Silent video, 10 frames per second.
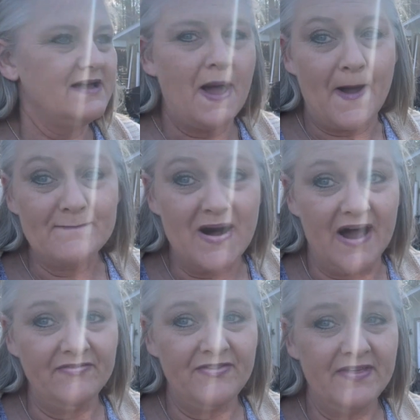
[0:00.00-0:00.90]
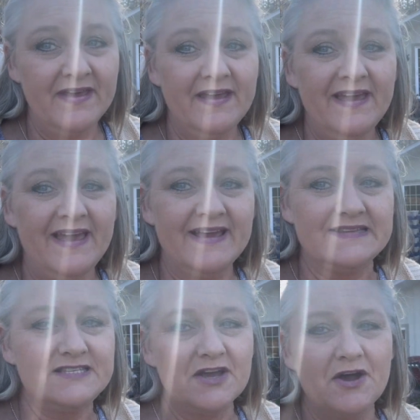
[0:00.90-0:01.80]
a month.
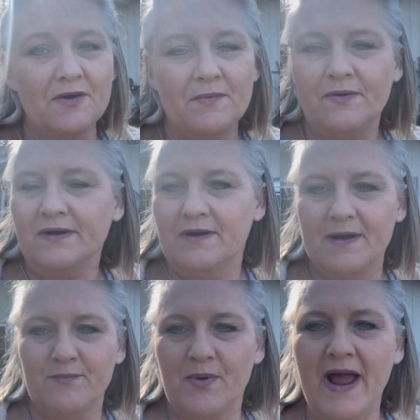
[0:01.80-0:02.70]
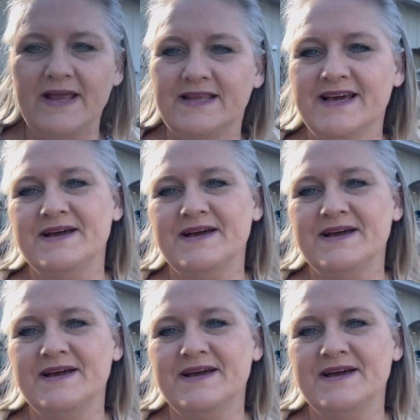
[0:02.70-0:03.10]
And so, oh, I'm bright.